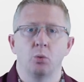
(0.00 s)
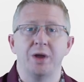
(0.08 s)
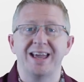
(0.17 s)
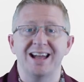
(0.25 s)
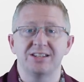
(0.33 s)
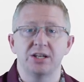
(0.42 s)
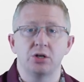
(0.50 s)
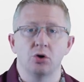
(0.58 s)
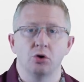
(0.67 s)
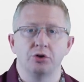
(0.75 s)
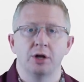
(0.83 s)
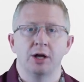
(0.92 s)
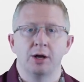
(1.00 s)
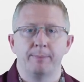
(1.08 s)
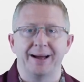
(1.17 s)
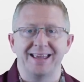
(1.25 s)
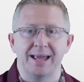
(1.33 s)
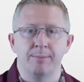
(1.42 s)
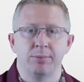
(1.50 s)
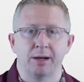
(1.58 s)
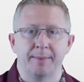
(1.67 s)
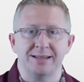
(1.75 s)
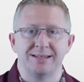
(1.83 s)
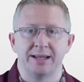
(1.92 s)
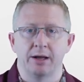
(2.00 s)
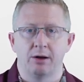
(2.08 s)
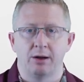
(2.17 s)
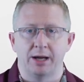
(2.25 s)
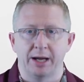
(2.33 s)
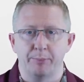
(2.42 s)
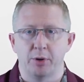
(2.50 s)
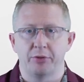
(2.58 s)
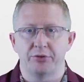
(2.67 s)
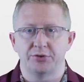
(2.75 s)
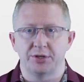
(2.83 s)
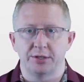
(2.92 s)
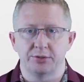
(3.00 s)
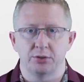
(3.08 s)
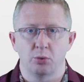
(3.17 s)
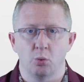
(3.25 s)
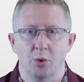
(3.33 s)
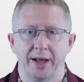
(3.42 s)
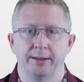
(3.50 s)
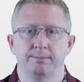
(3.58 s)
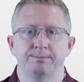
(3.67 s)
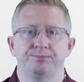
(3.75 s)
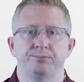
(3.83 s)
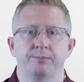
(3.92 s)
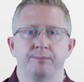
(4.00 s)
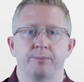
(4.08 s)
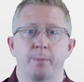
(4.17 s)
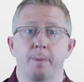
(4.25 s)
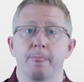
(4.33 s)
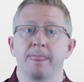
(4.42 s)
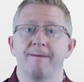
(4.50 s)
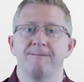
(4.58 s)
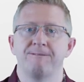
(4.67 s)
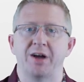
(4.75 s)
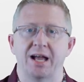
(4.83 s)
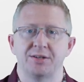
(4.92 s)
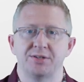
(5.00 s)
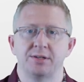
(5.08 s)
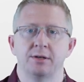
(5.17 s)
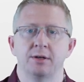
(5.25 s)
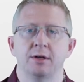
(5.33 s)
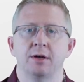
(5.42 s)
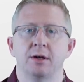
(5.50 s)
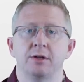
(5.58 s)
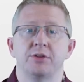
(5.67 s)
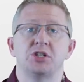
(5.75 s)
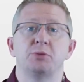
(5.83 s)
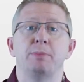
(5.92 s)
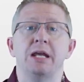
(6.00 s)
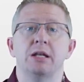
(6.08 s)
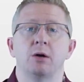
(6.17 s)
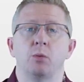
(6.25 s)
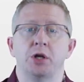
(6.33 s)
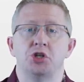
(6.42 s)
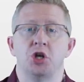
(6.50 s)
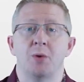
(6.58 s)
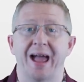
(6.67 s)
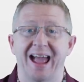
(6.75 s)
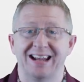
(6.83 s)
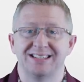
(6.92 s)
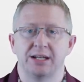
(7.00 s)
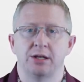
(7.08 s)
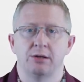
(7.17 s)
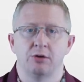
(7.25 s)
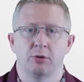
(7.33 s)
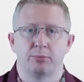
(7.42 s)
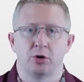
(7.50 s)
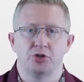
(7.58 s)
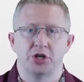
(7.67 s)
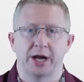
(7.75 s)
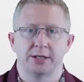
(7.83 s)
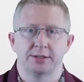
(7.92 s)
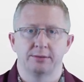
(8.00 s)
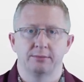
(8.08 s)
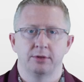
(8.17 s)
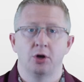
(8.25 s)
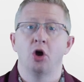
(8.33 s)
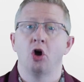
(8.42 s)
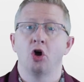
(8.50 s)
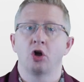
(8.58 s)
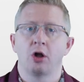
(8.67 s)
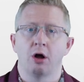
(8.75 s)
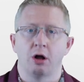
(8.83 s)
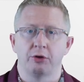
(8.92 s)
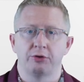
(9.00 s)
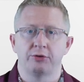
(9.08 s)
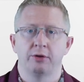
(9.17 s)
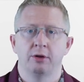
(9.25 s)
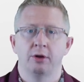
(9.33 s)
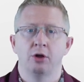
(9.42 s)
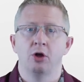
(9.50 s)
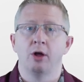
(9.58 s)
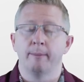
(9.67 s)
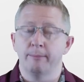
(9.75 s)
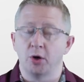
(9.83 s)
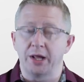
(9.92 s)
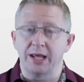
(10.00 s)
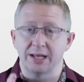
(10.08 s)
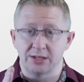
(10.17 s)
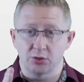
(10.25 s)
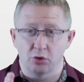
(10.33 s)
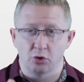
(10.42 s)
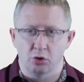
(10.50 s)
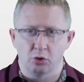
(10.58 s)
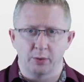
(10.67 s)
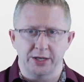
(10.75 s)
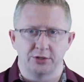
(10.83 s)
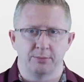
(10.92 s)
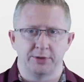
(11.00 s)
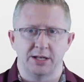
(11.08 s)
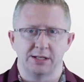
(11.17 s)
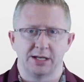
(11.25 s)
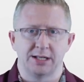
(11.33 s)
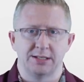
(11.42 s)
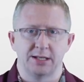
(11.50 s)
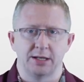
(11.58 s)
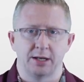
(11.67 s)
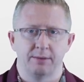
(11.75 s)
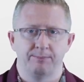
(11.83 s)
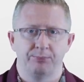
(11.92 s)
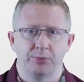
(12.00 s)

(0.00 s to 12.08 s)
We get to good by implementing our hypothesis well. fast, the speed at which you execute your project. Cost. Money is always something to consider.